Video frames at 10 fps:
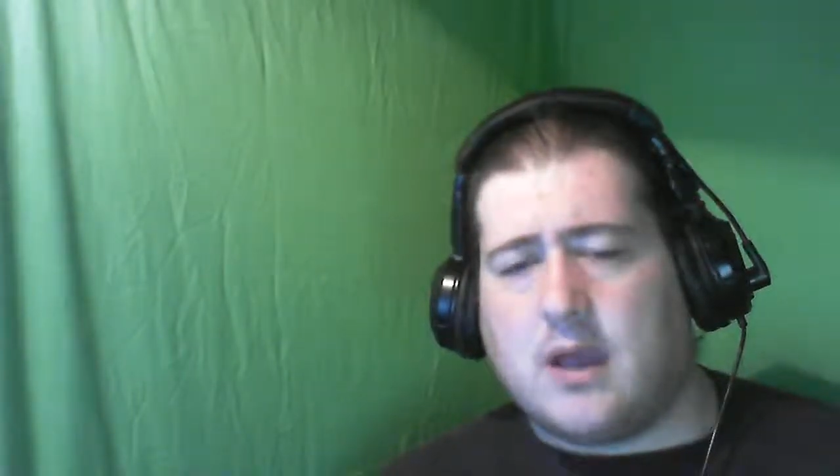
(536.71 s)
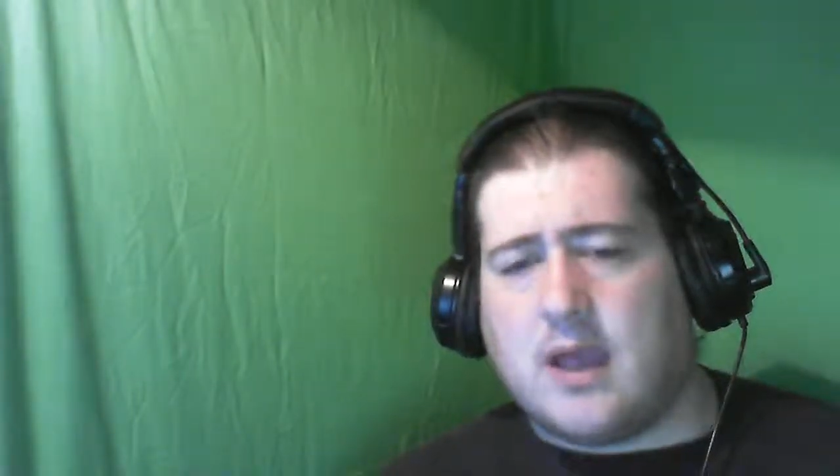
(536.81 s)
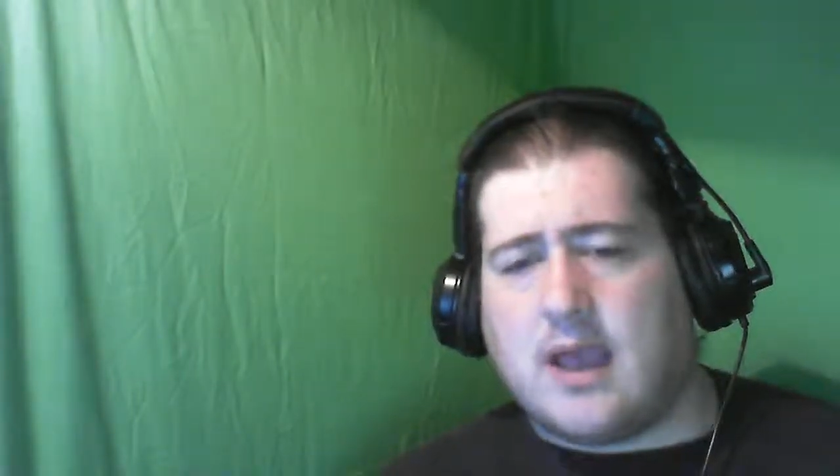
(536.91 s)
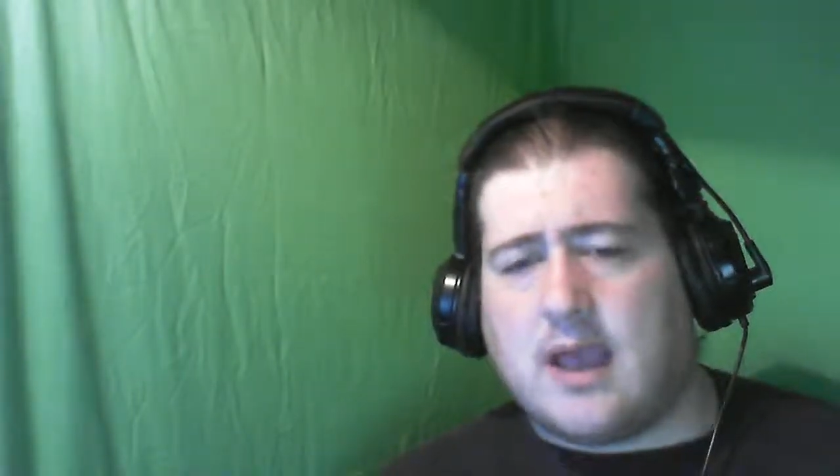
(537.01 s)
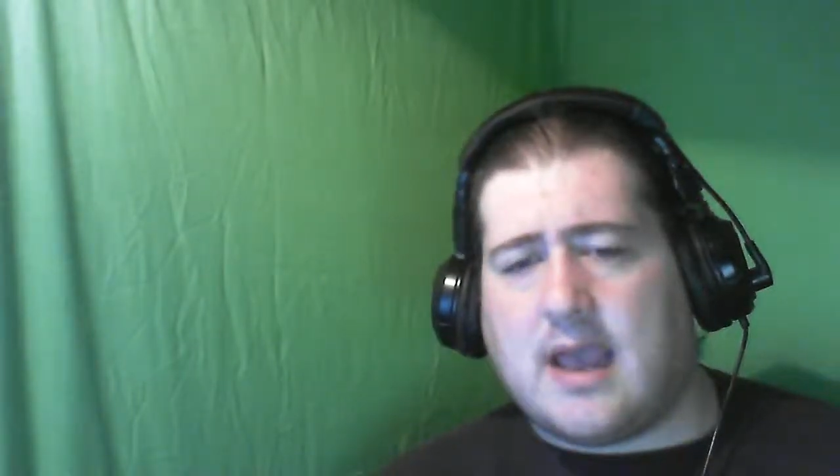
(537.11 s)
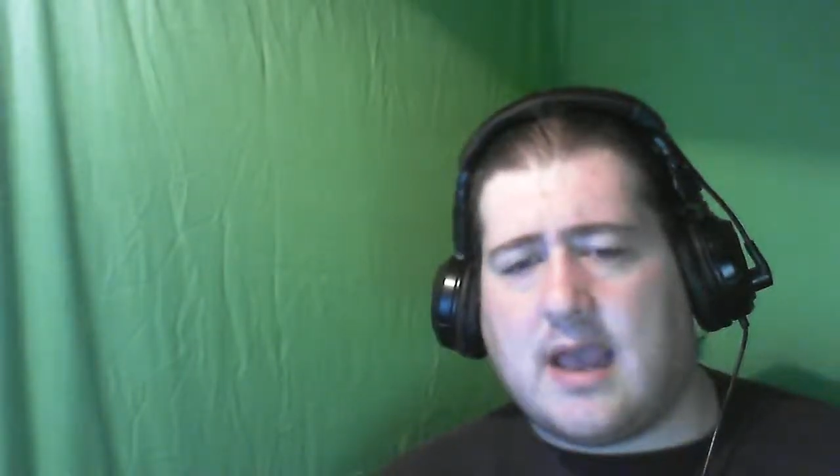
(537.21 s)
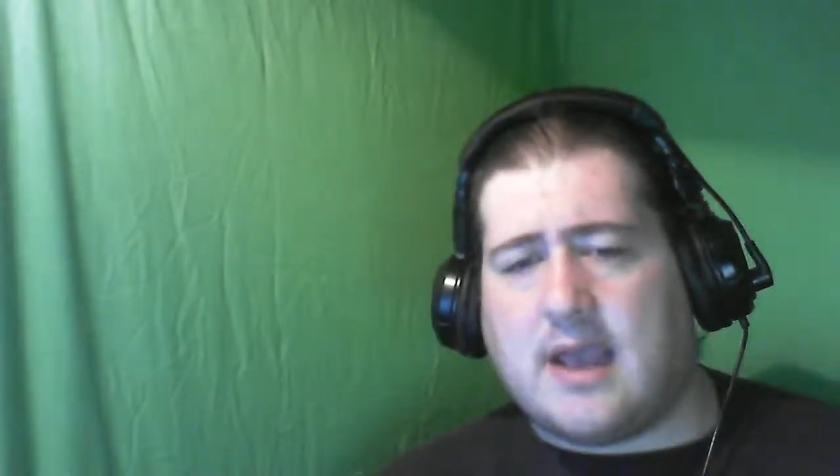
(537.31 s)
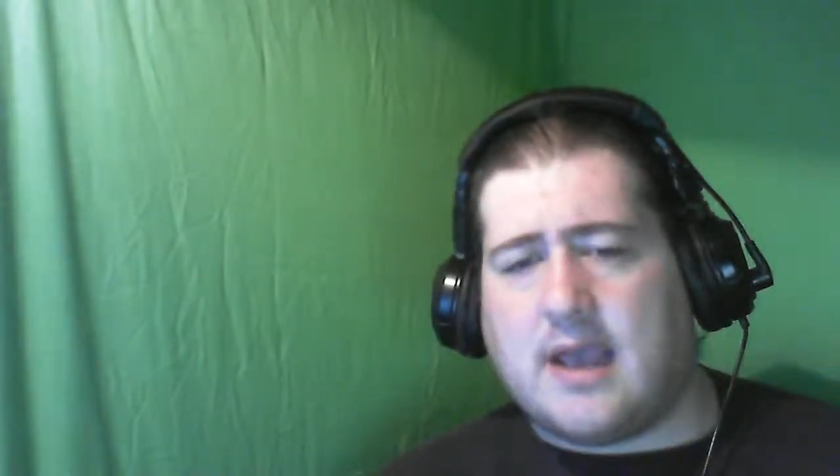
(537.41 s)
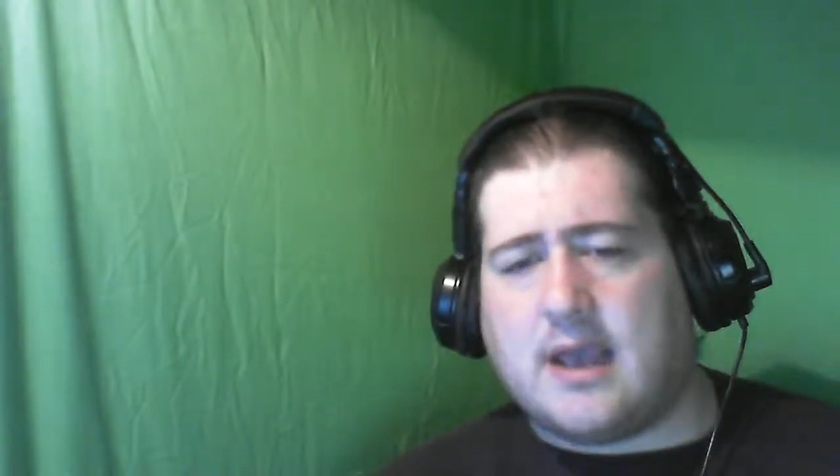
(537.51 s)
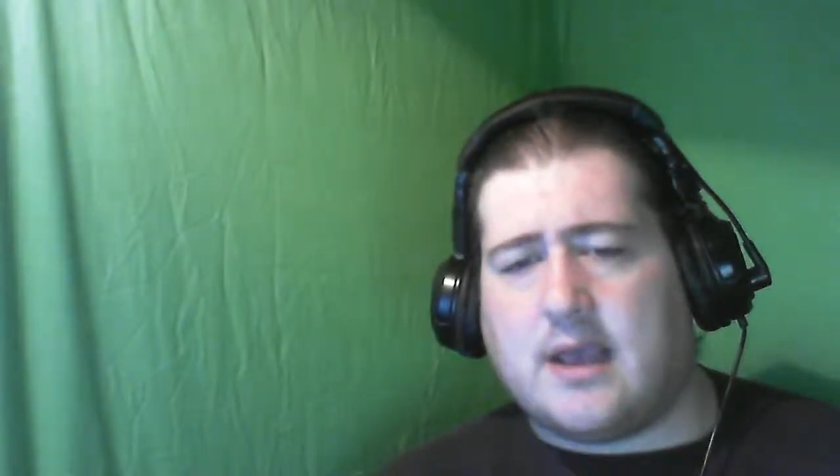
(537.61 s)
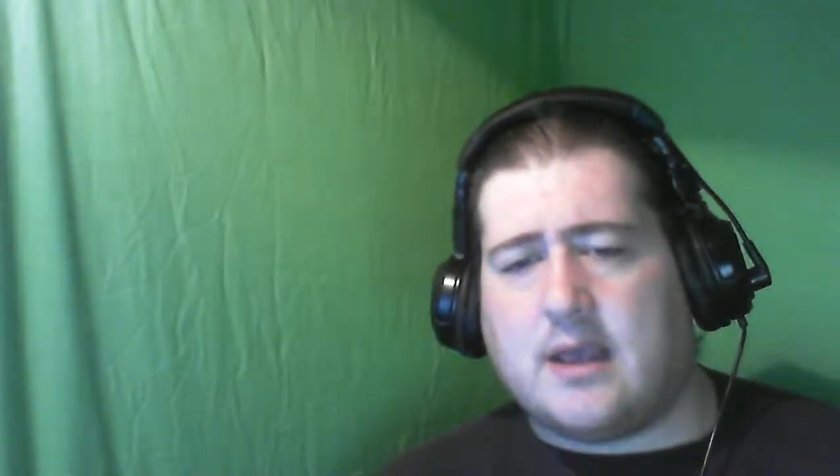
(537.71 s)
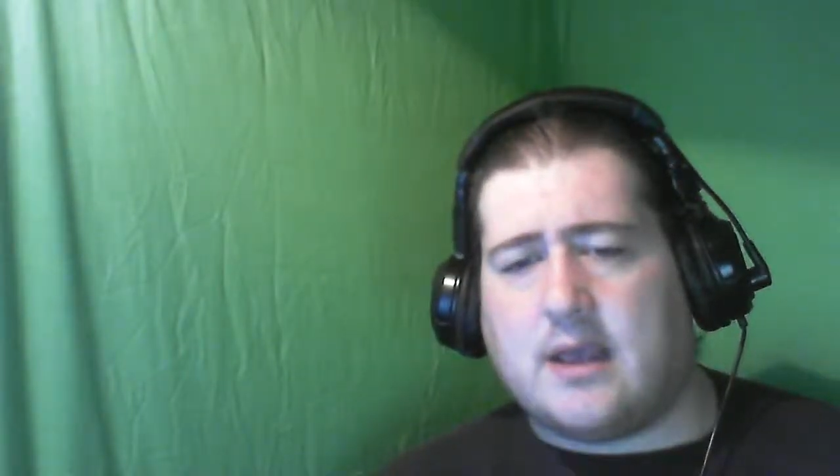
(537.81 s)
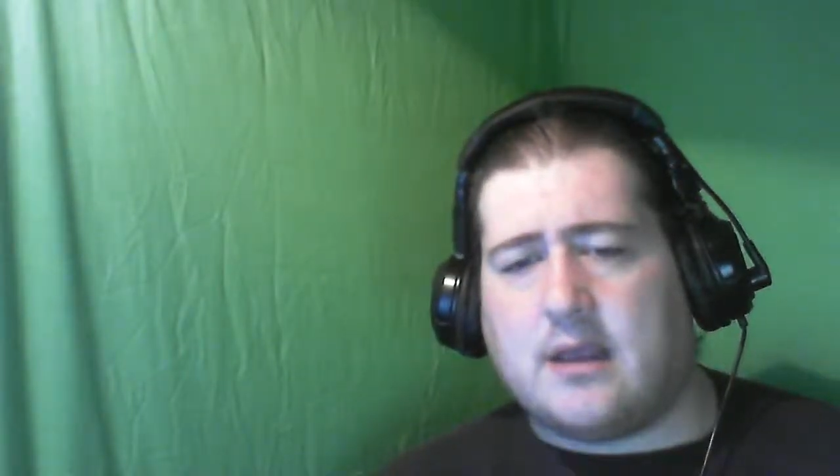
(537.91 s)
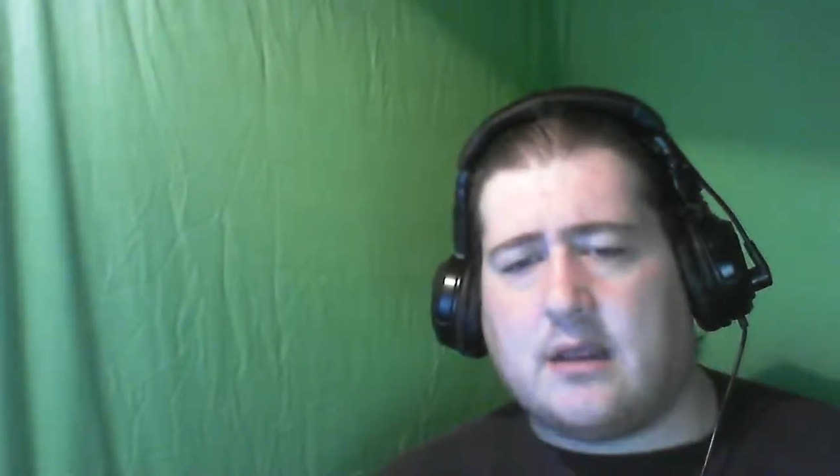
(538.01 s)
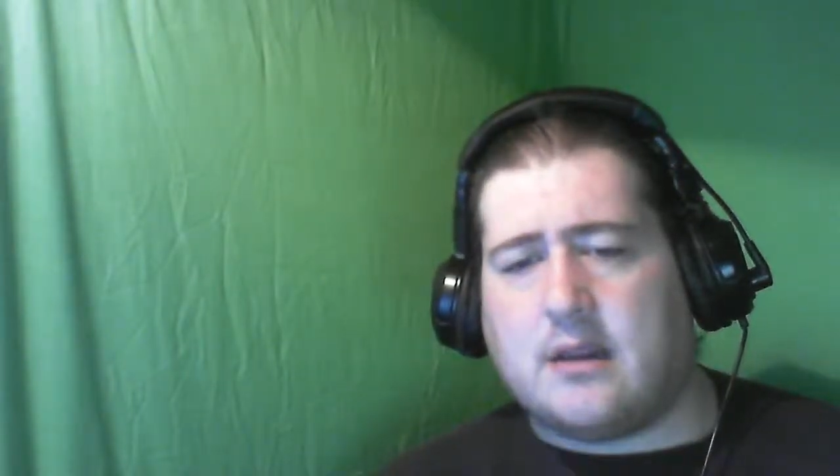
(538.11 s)

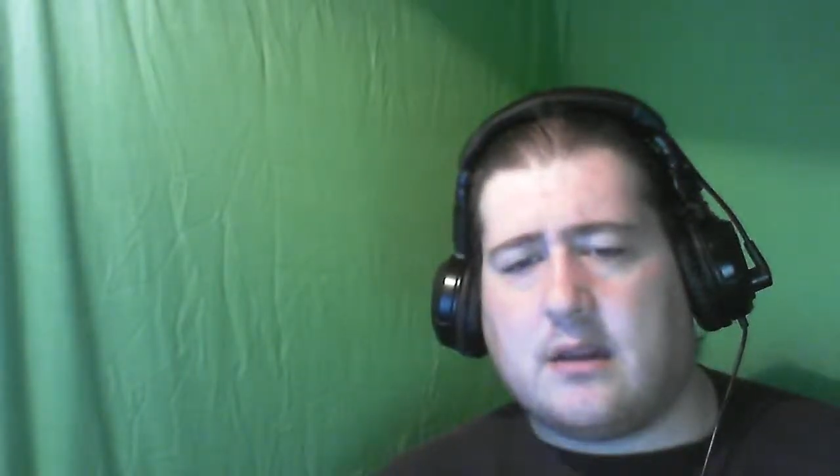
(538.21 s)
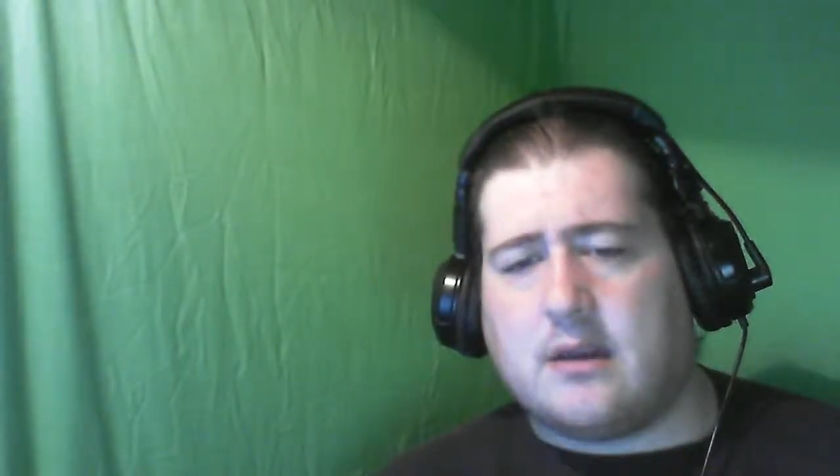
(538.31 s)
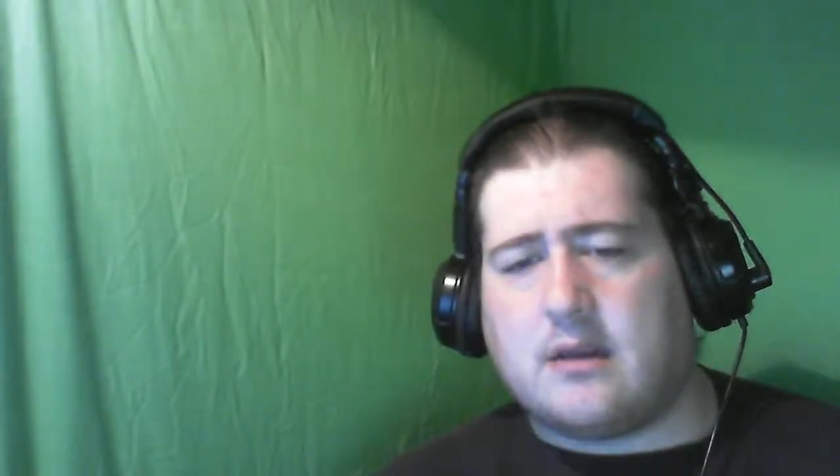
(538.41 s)
and